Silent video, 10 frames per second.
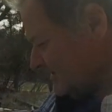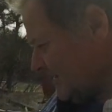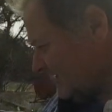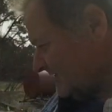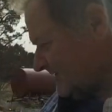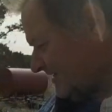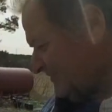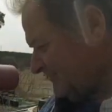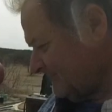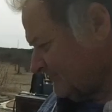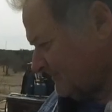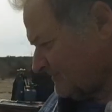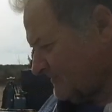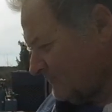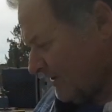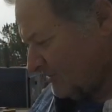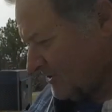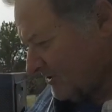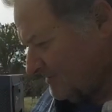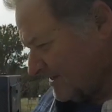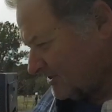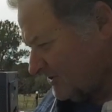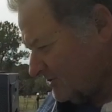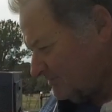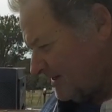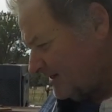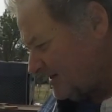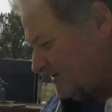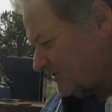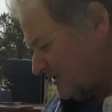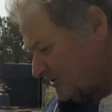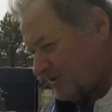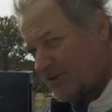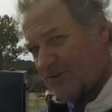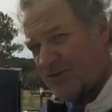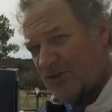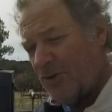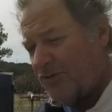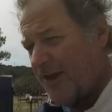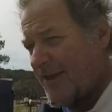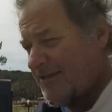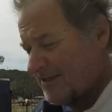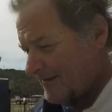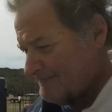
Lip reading: Next thing, while we're talking about slow spinning diesel engines, there's two things